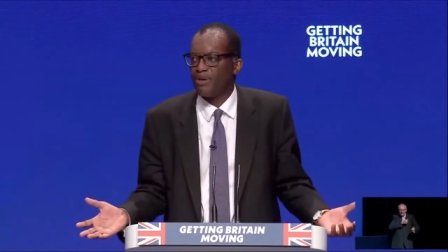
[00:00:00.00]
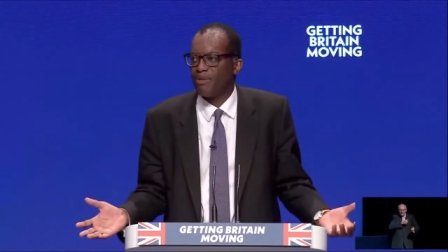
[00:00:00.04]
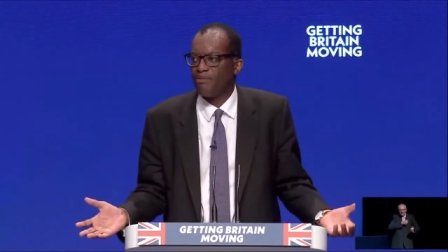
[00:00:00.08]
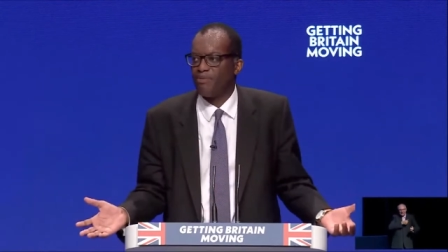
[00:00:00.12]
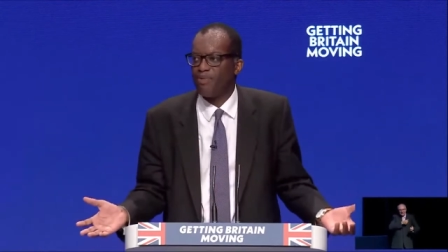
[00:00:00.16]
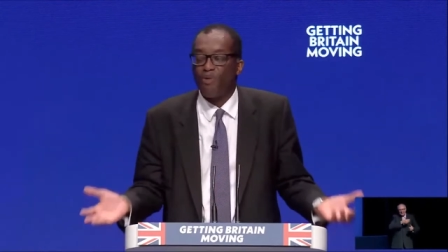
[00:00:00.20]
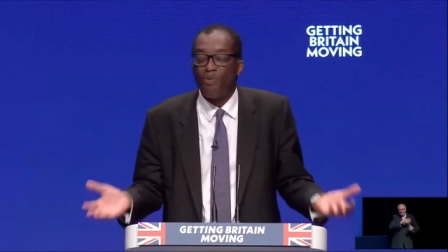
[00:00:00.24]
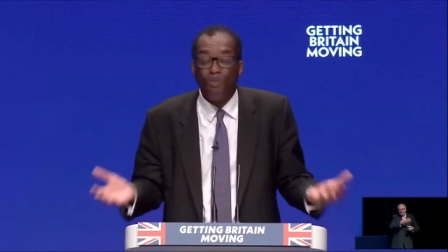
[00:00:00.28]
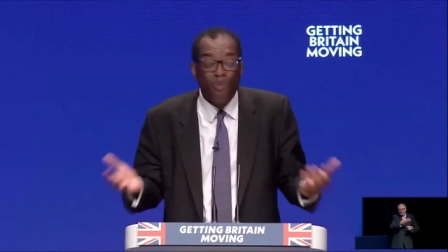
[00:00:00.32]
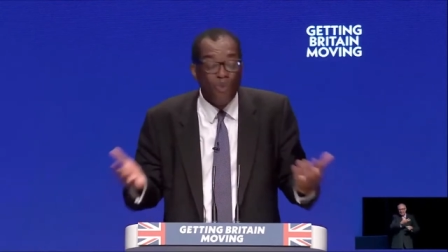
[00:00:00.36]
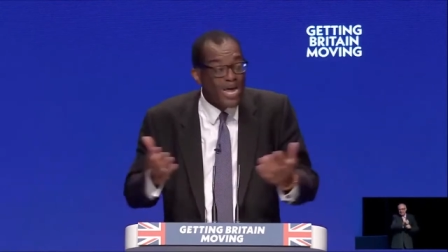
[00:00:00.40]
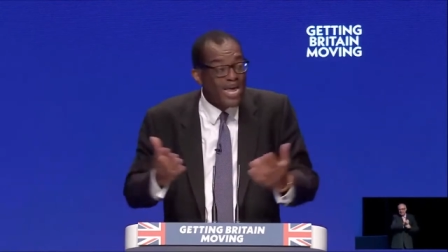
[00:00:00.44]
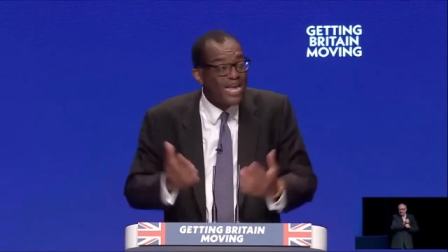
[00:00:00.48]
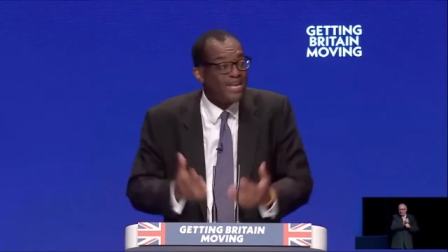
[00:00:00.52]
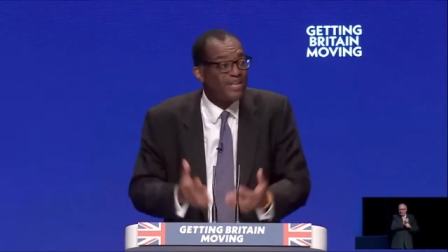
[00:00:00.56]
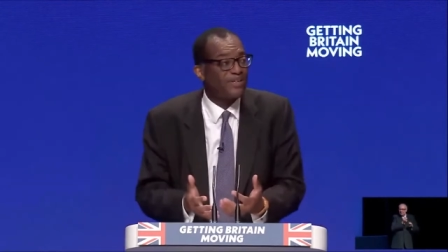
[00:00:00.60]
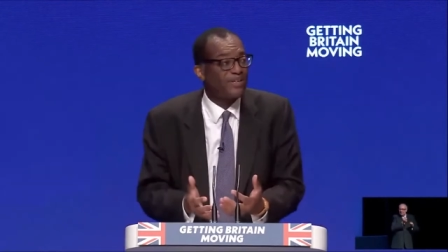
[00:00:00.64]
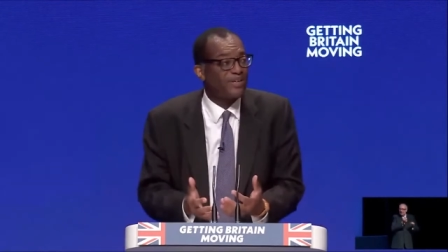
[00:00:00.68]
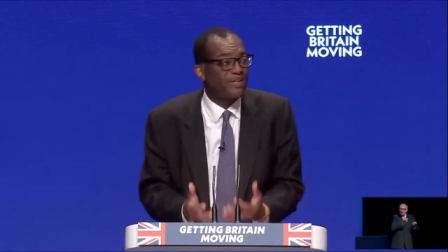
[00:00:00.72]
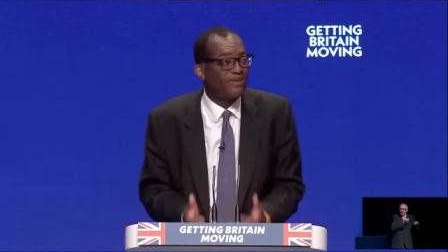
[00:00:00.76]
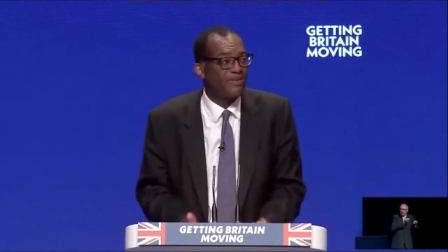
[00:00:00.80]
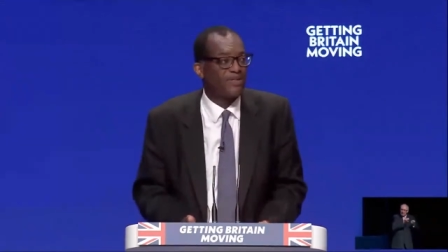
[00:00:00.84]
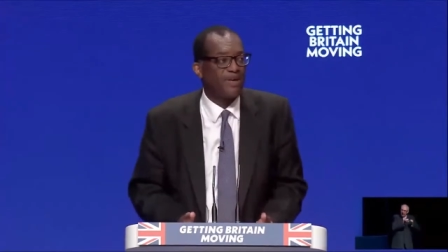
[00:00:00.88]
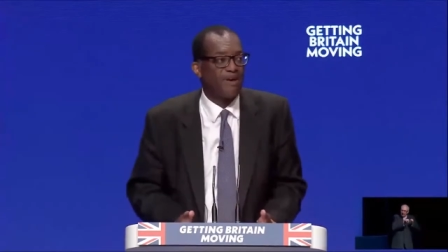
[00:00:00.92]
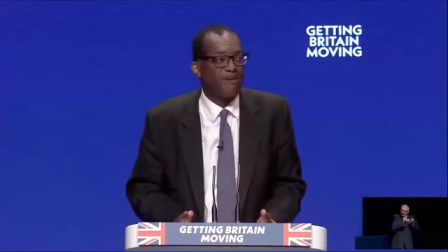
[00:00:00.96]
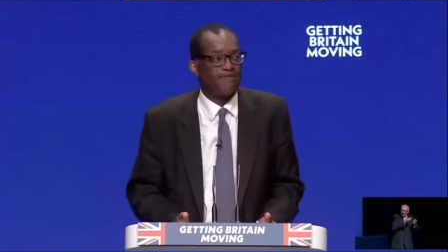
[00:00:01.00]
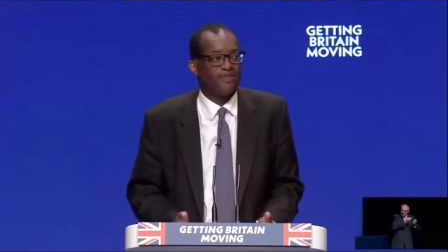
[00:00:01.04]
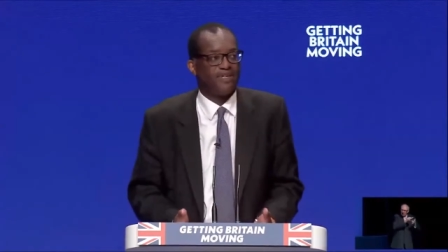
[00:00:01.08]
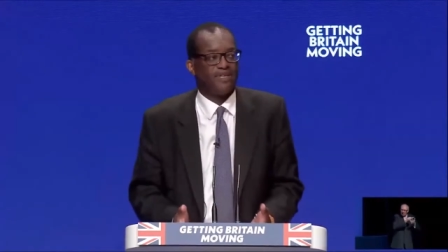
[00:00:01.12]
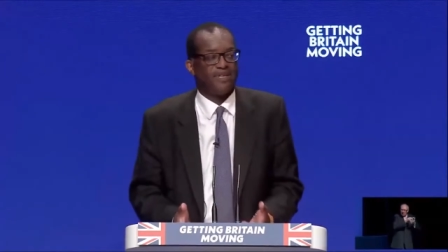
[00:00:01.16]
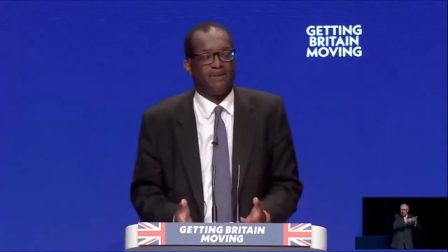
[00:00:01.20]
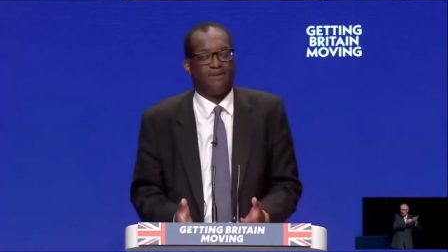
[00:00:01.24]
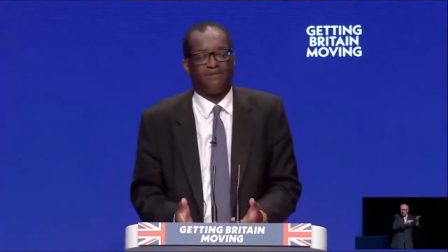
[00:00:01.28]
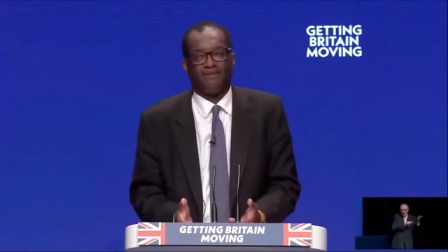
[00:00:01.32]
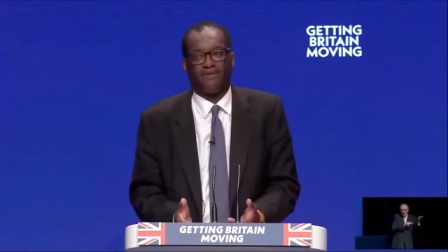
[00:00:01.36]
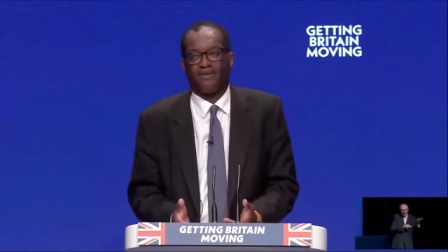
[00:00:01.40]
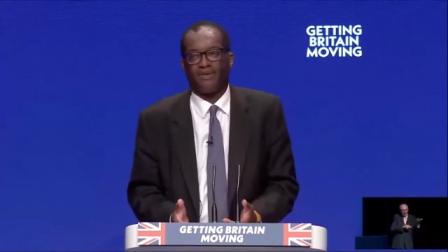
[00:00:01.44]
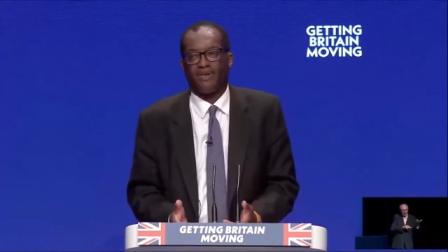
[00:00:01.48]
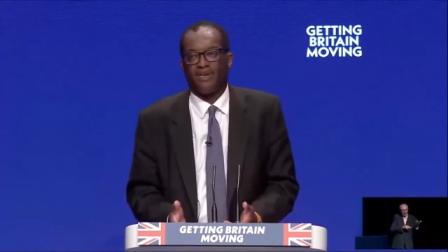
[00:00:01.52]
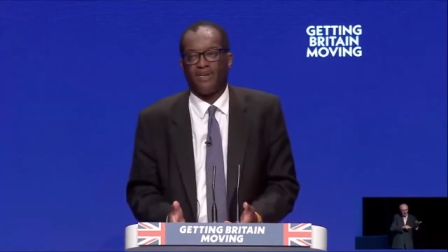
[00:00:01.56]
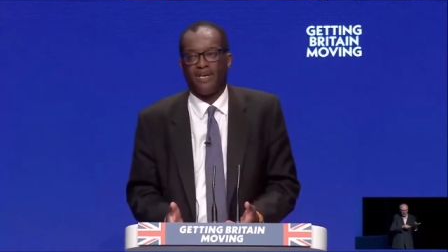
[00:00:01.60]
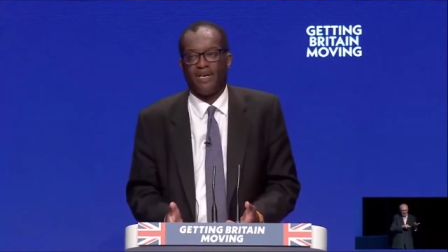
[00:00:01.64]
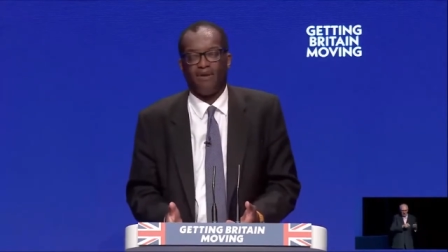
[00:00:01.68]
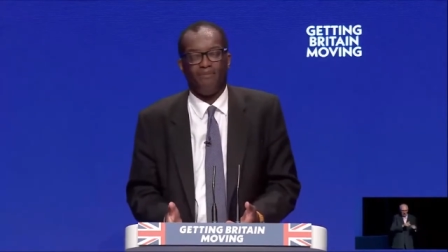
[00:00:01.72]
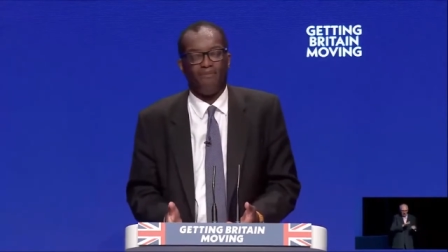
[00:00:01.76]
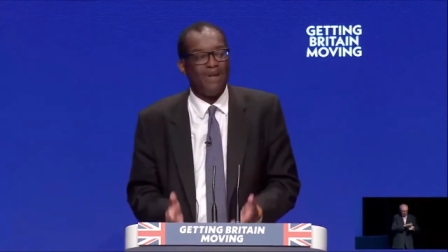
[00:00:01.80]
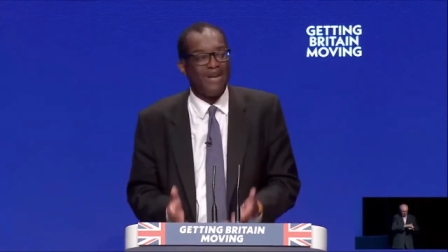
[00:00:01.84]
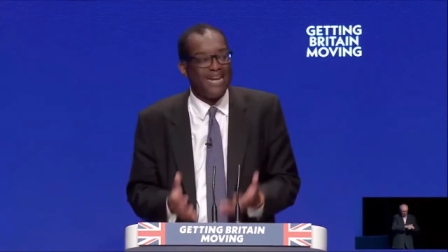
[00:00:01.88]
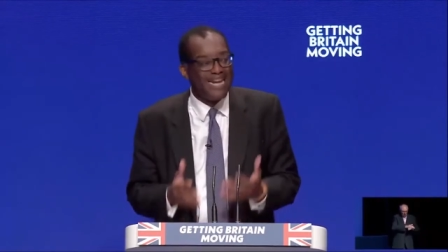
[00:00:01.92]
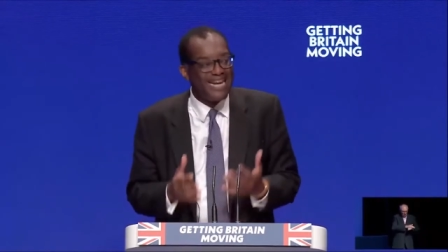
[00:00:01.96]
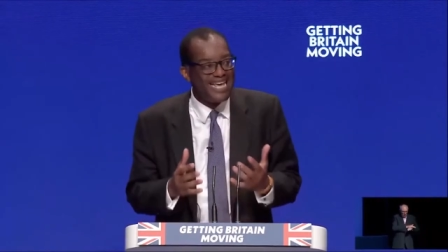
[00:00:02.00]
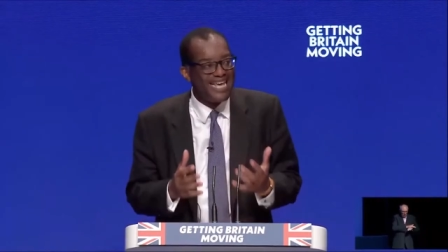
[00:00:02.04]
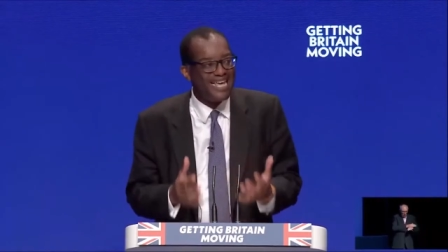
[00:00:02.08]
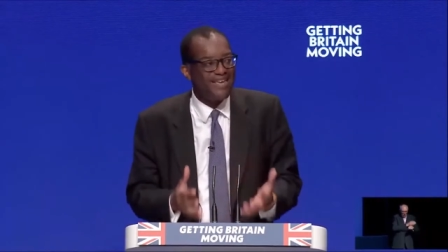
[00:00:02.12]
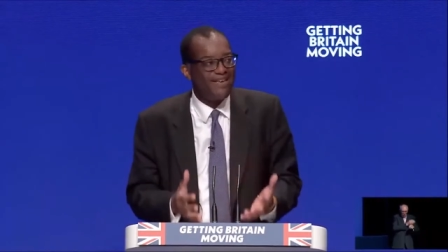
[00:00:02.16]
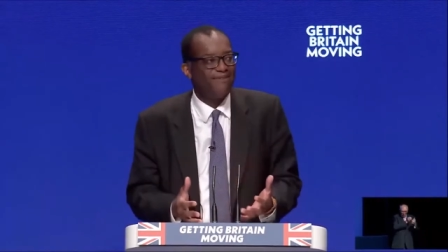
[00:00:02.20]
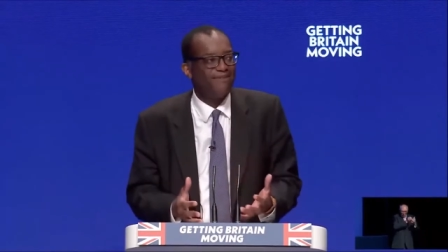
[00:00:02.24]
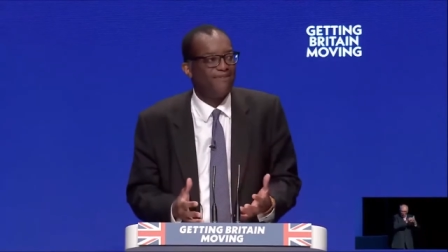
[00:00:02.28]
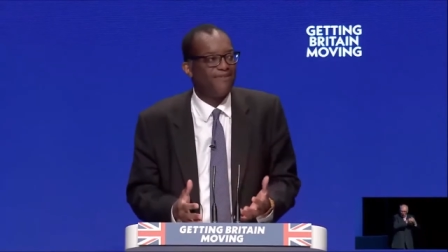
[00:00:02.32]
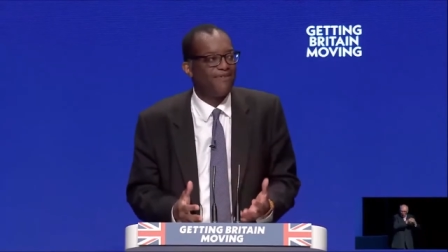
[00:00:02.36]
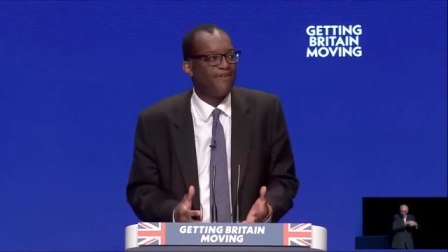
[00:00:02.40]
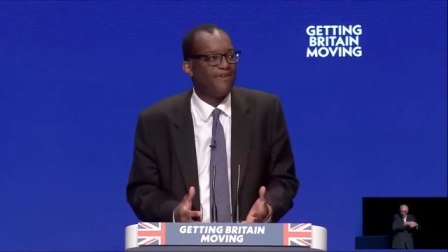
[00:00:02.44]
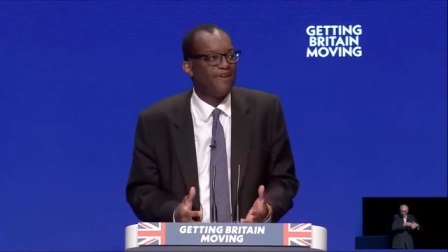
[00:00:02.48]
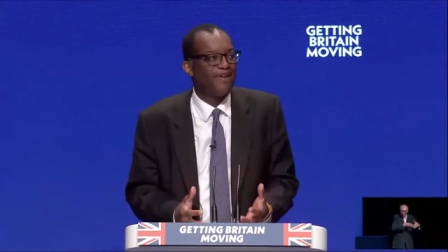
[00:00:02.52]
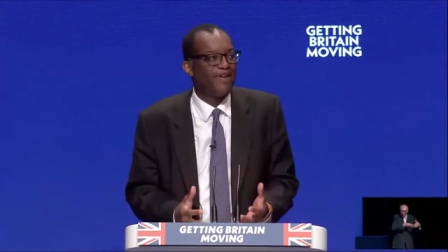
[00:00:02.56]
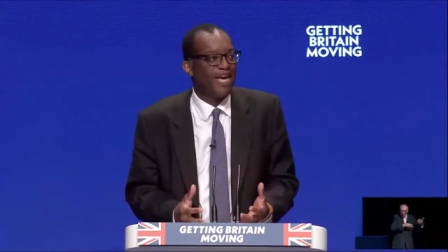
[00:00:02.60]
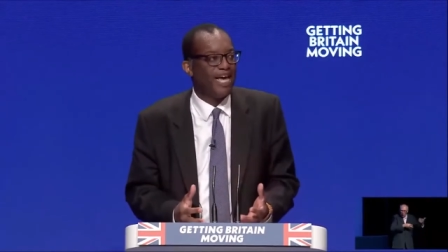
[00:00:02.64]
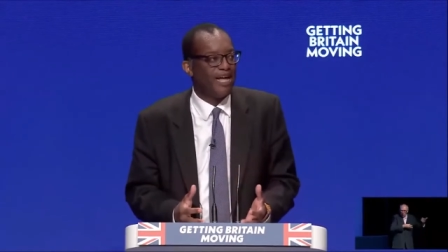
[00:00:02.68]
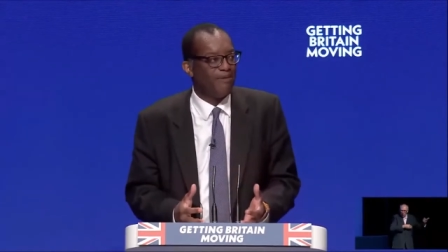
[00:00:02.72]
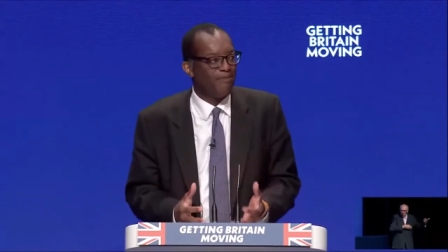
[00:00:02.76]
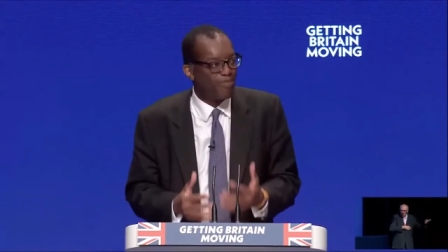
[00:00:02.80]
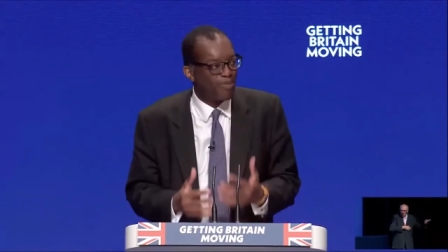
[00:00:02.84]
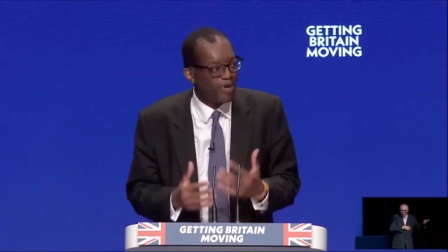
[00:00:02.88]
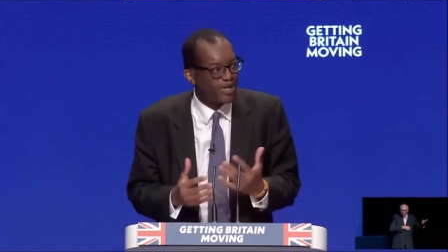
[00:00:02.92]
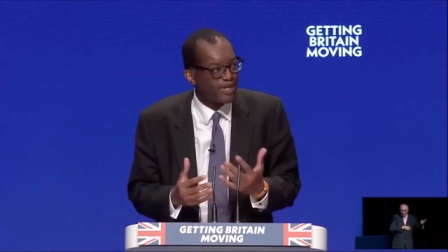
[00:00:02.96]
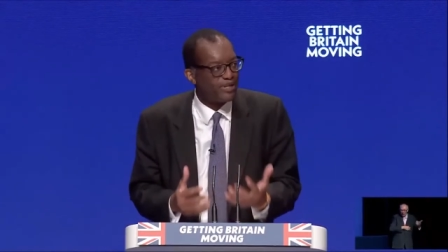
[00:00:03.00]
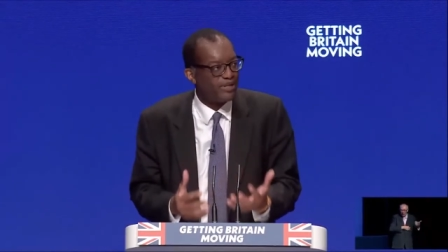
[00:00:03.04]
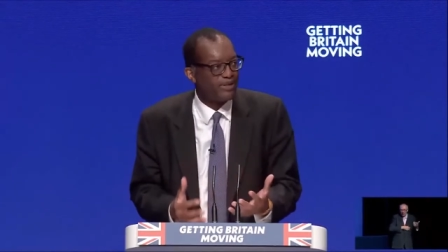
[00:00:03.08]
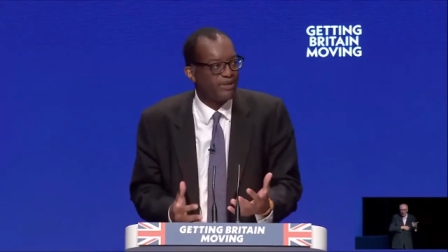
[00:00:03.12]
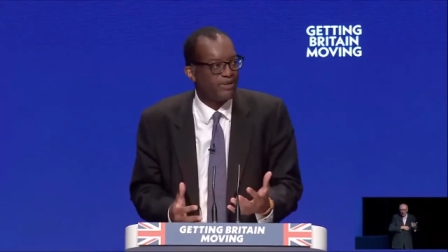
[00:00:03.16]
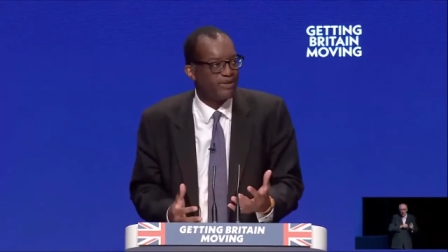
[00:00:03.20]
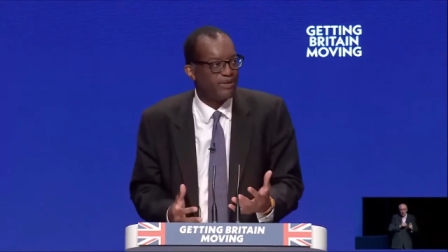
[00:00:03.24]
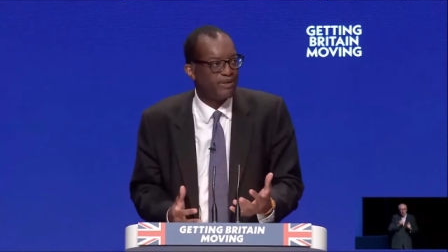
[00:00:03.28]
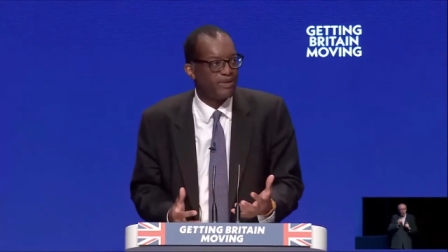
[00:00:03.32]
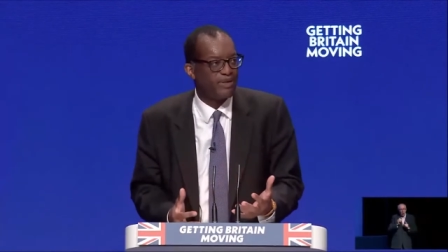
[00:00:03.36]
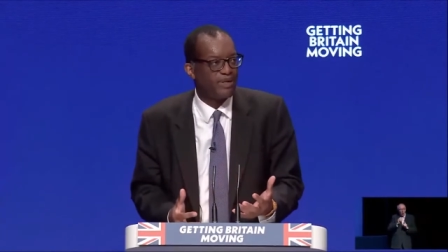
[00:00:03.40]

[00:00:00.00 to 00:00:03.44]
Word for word: But we as Conservatives believe in Britain.